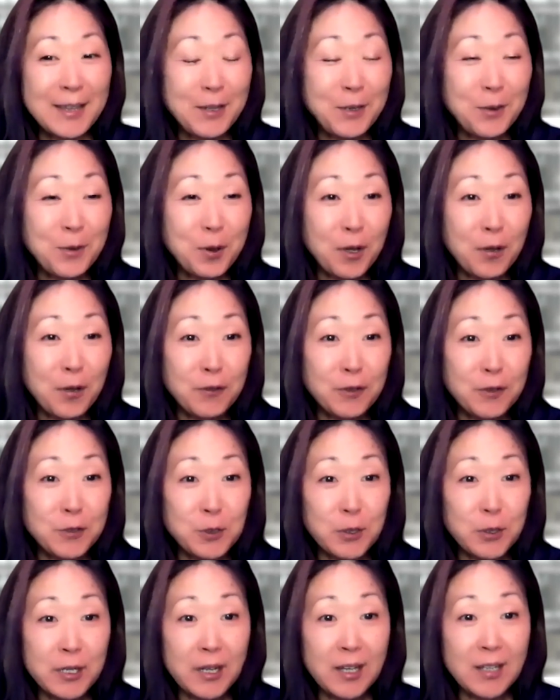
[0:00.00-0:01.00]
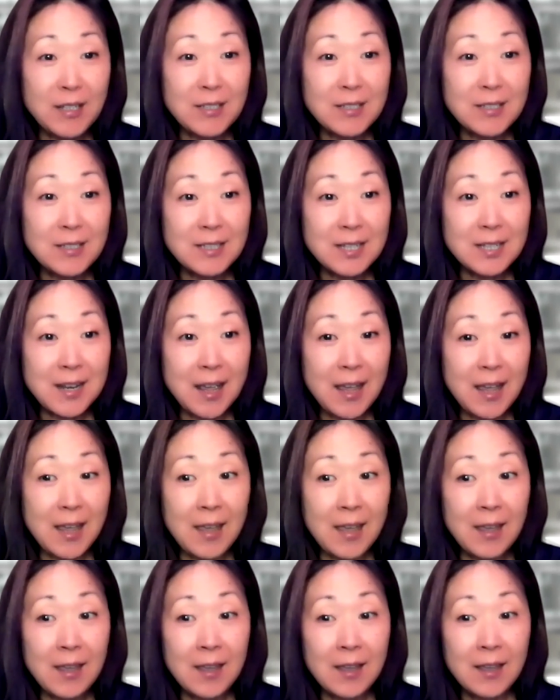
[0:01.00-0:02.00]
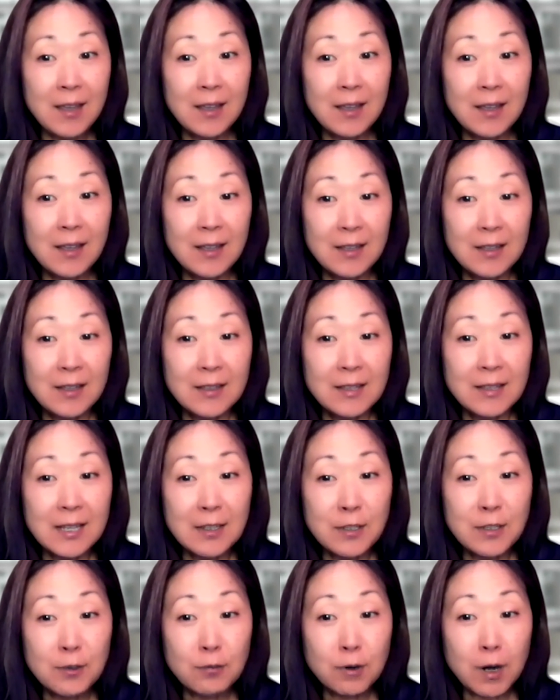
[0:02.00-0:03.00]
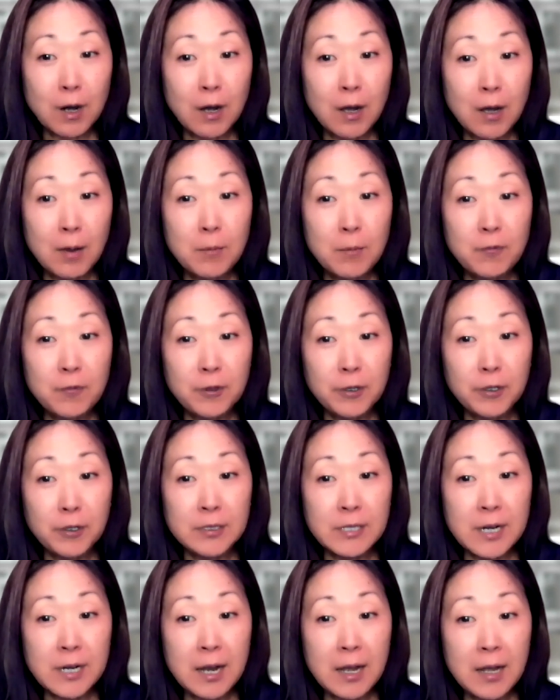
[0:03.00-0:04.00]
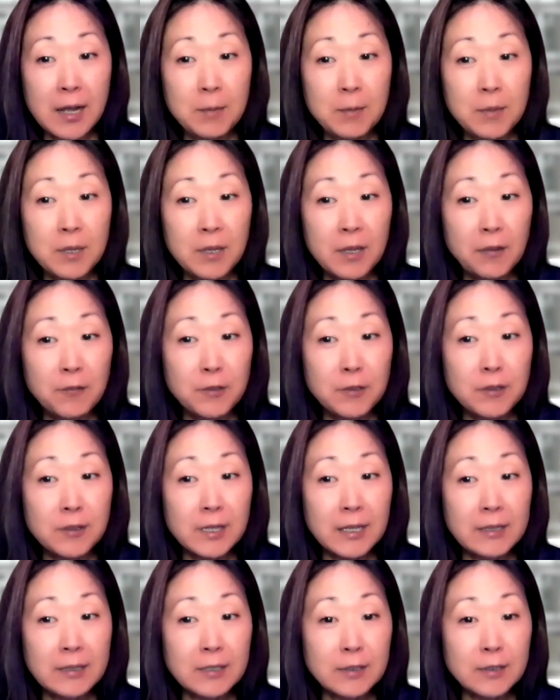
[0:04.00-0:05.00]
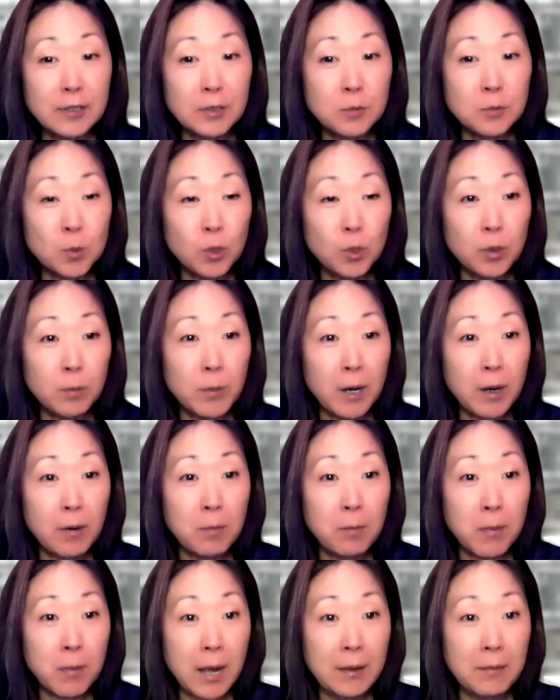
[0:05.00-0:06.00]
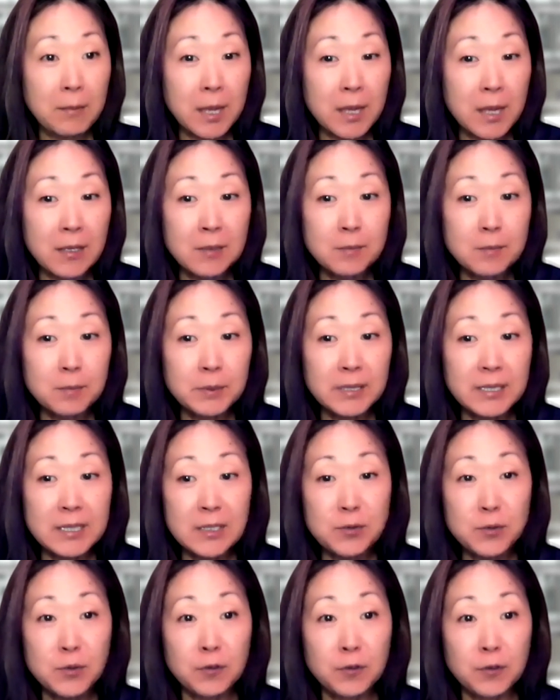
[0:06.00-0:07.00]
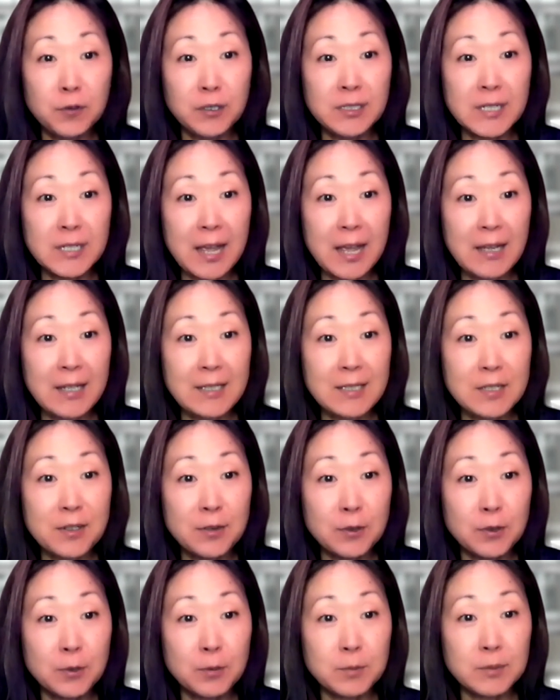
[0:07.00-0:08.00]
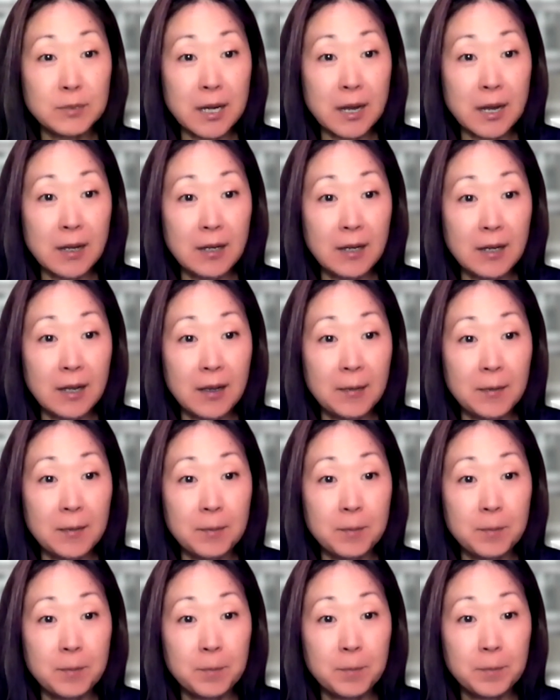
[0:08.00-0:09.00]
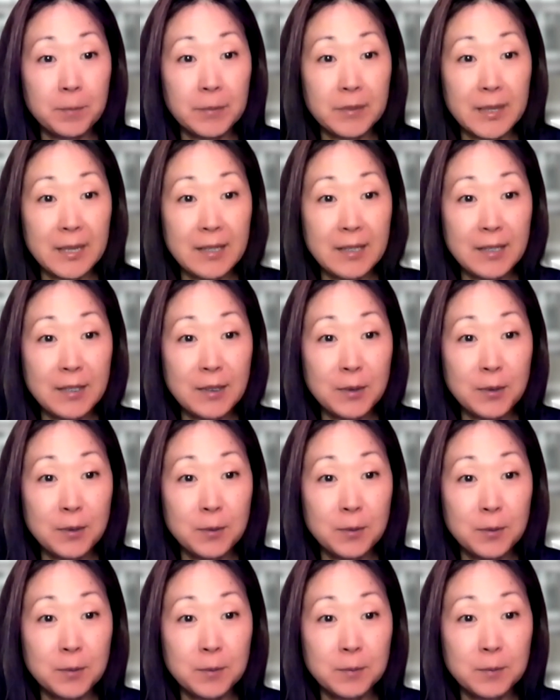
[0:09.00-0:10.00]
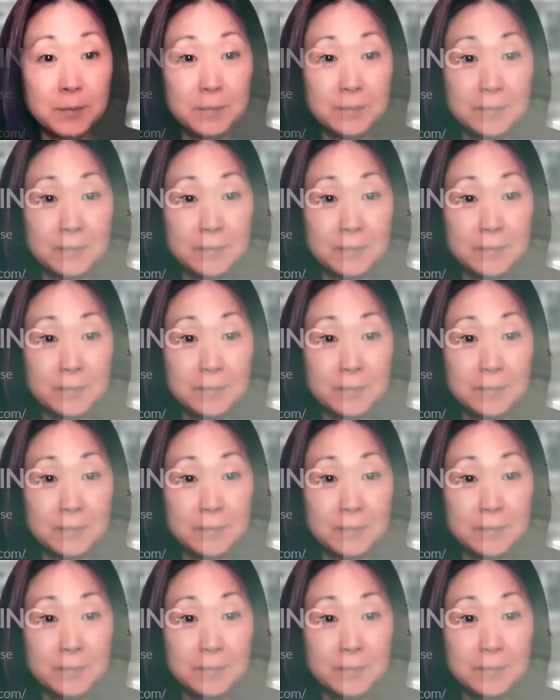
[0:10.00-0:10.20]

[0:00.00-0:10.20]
Thank you all for joining us today. Thank you, Rob, for your time. If you'd like to learn more about MindMed, please refer to edisongroup.com. Thank you.